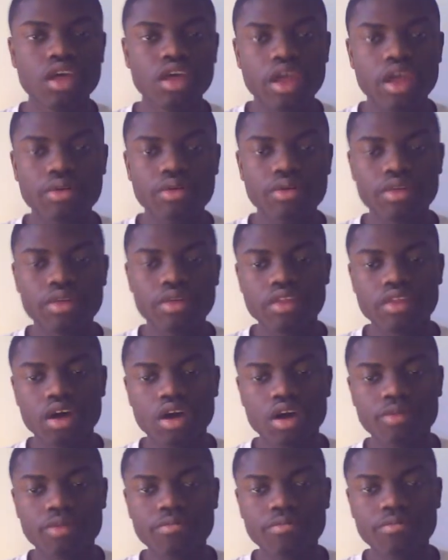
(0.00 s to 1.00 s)
Anyways,
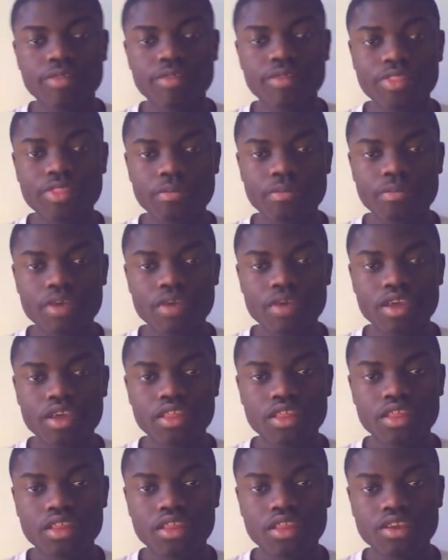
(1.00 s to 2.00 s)
with it being
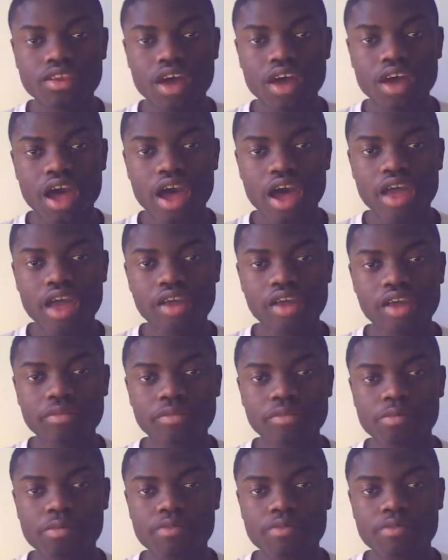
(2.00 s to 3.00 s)
such a
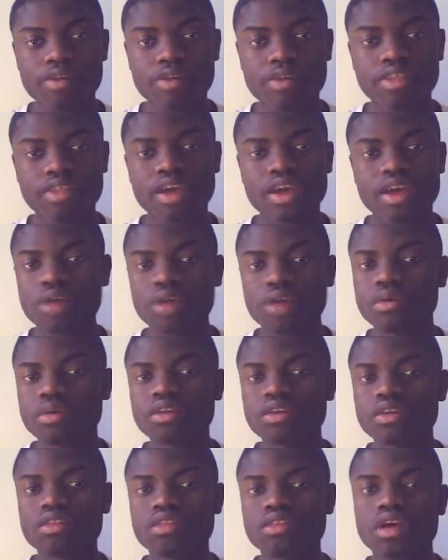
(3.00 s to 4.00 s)
high-profile deck, I wanted
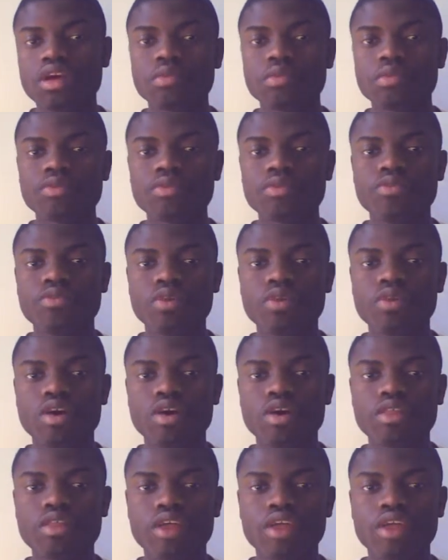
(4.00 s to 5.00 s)
to talk about a few
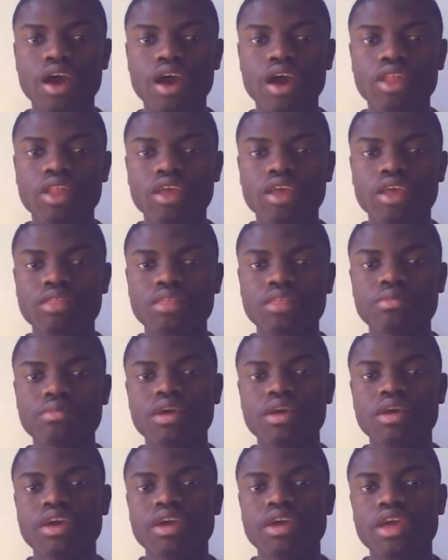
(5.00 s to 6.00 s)
cards that I like to
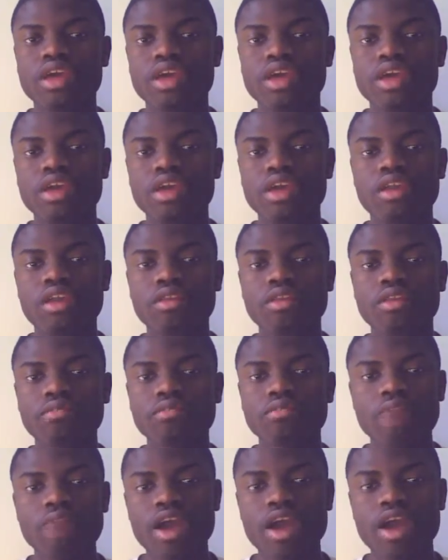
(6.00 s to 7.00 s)
play in
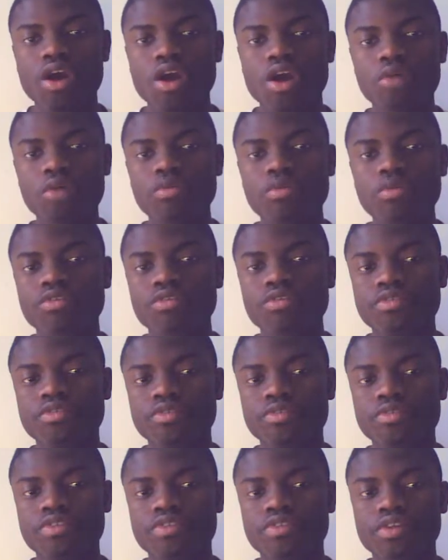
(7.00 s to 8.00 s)
my own personal
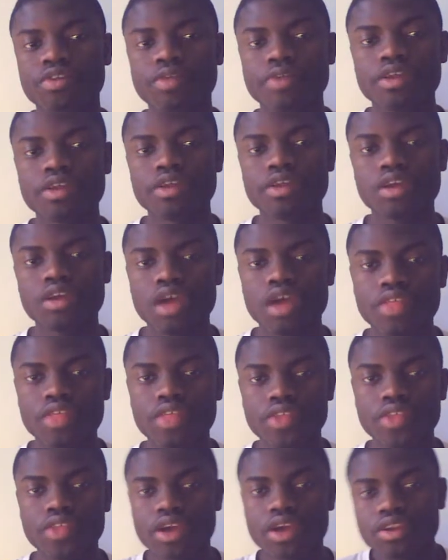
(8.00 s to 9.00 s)
version of it. As a
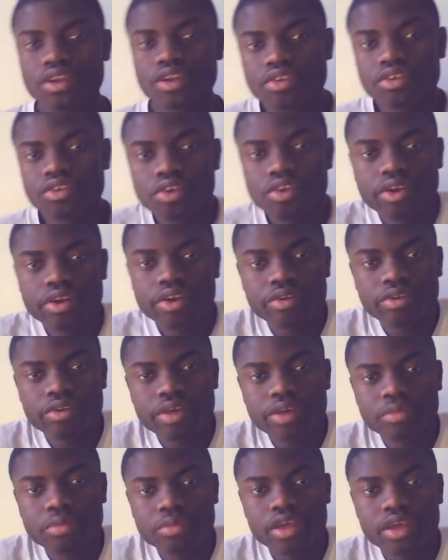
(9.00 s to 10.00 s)
deck engineer, I don't like
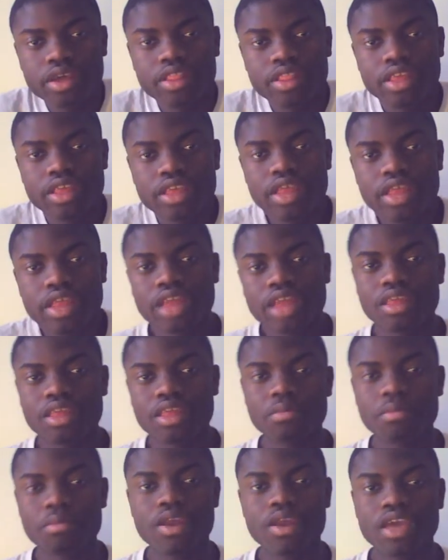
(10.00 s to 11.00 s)
playing the exact same
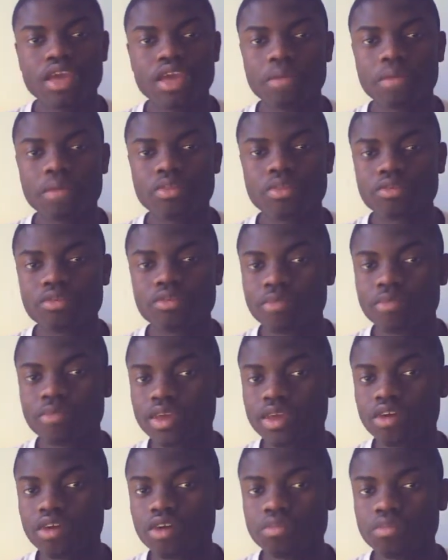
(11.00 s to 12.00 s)
metagame as everybody
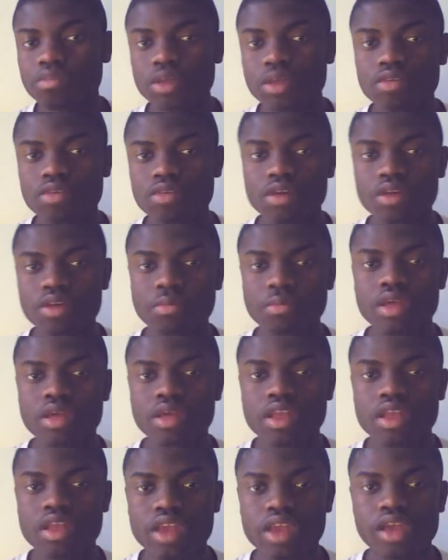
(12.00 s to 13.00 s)
else, but I do like playing
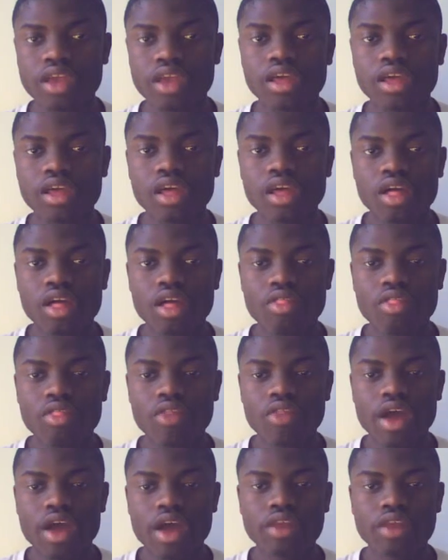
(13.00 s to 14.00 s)
a deck
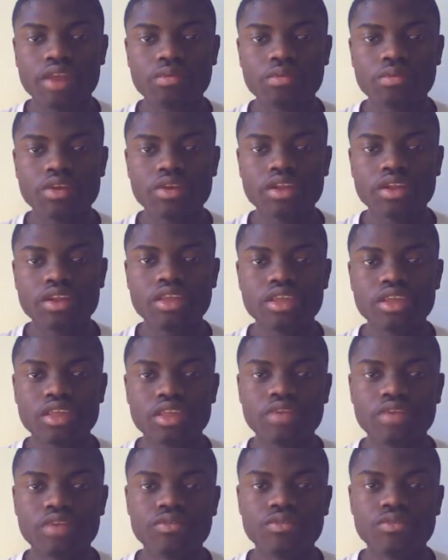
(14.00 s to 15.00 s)
that will at least
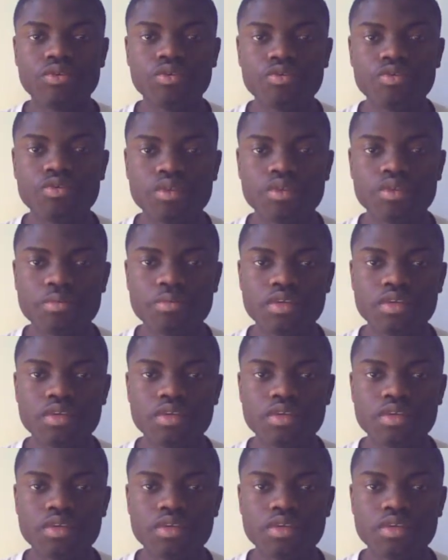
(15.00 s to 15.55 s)
give you some